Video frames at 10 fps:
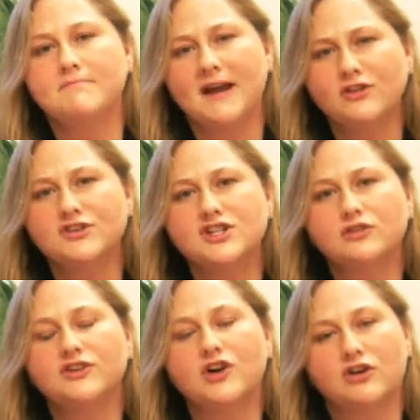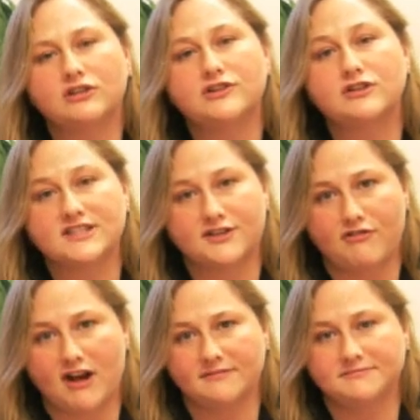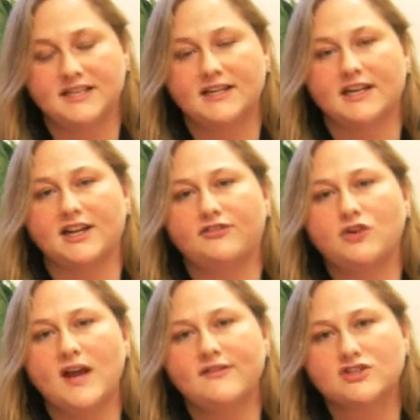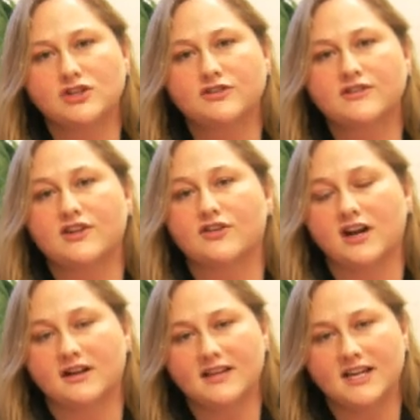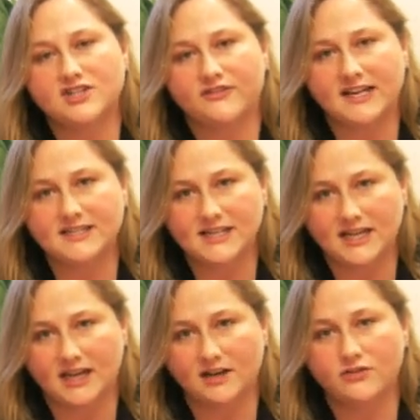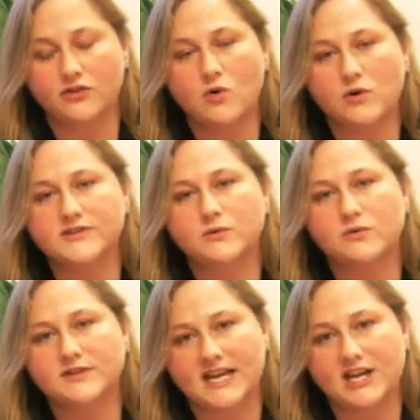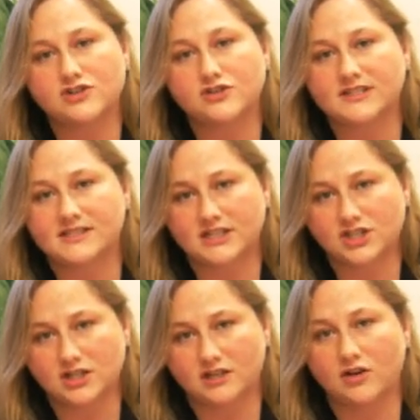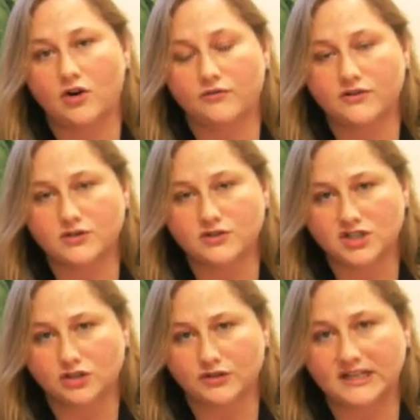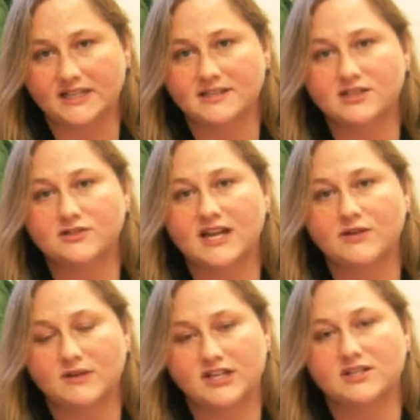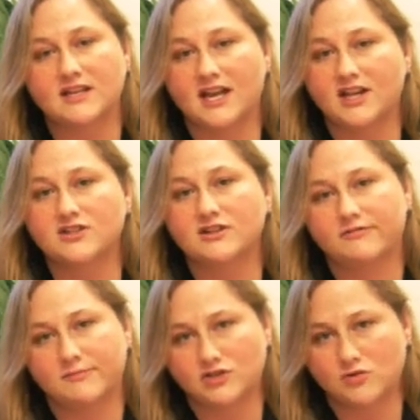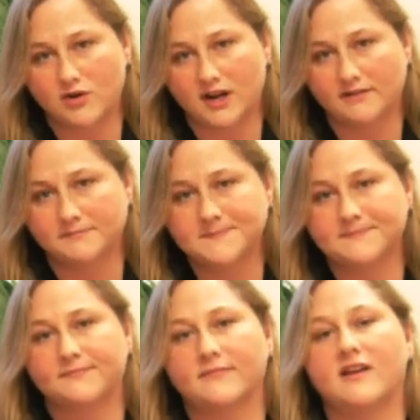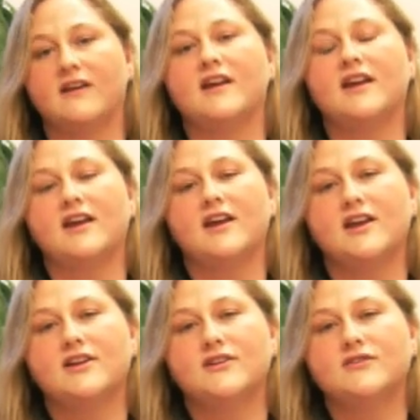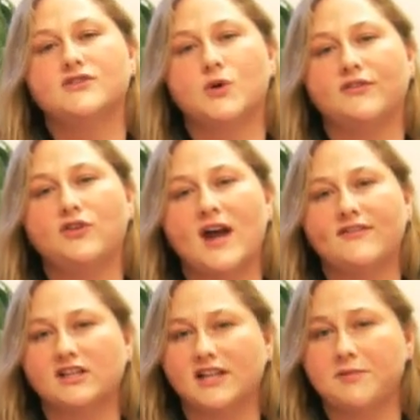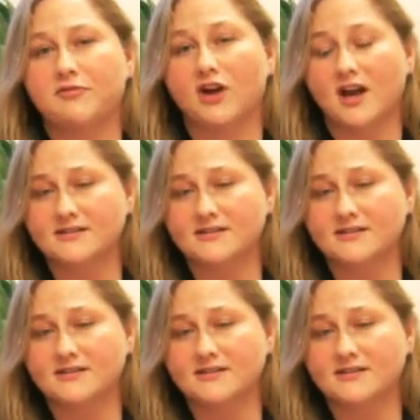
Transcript: Minor children are a little different. If you have children that are under the age of 18, the courts will retain jurisdiction over those children until they reach the age of majority. So if you have a claim for